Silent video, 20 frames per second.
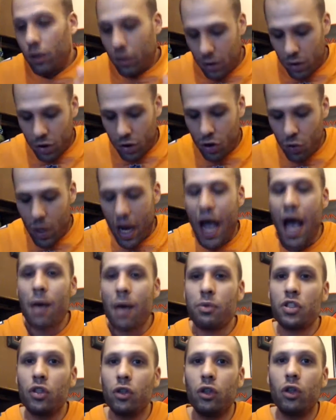you
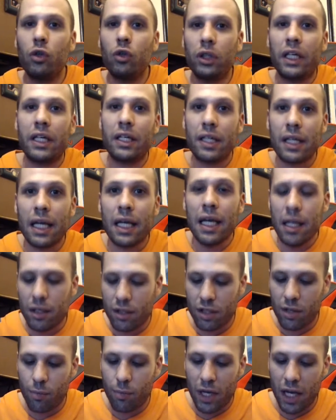absolutely
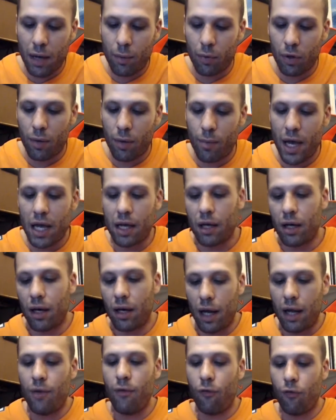need to be able to make an
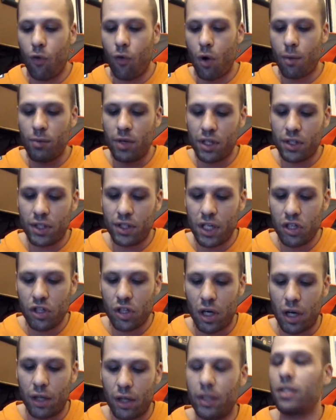informed
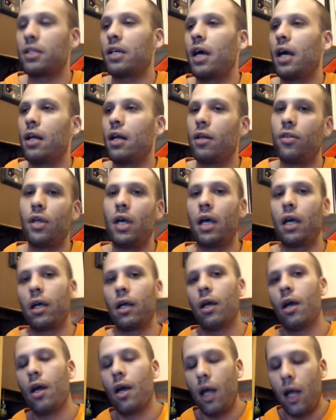decision on this kind of thing.
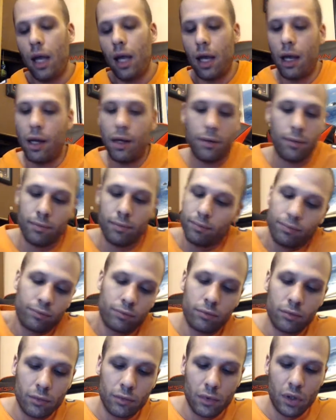And
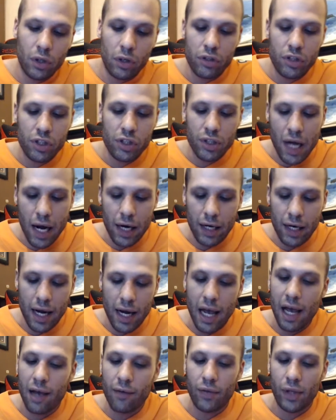they're just not going to
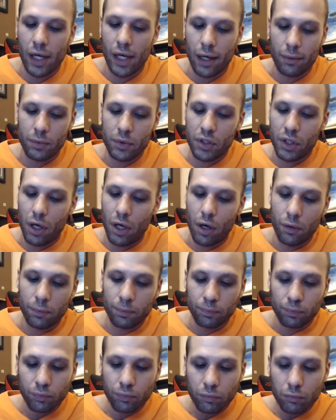have that. So
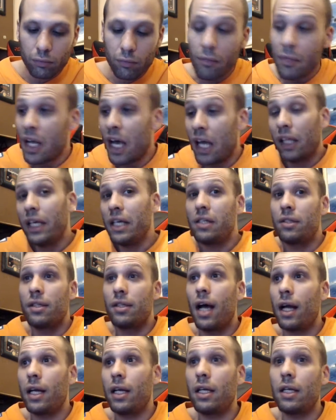at least
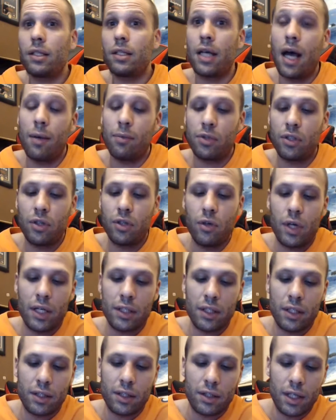not anytime soon,
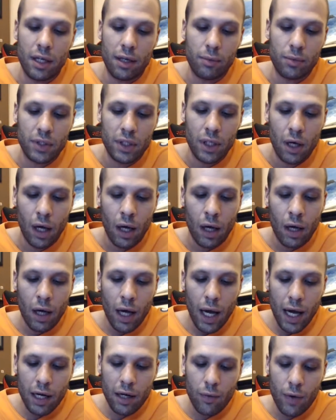as it seems.
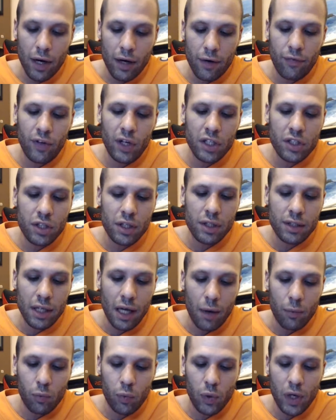Anyway, to finish this
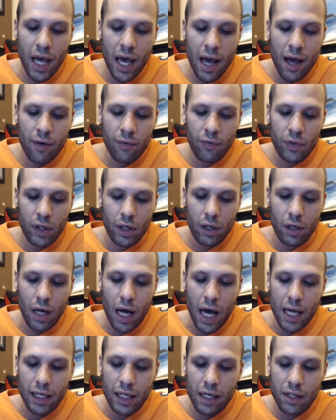up, we have the,
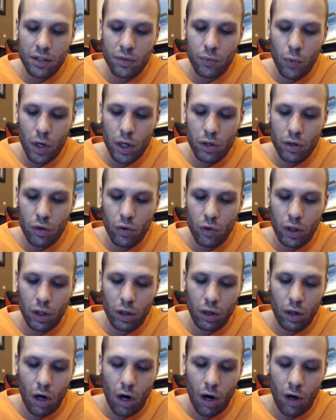I guess what you
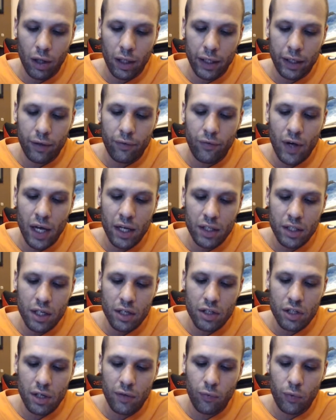could call an
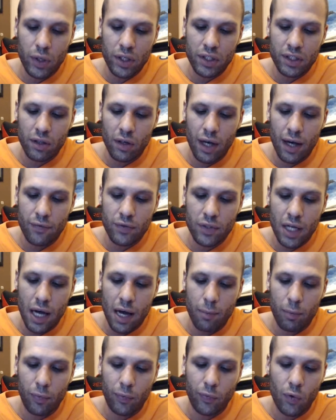advantage if we still have
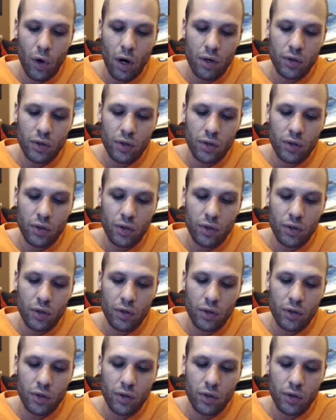time before our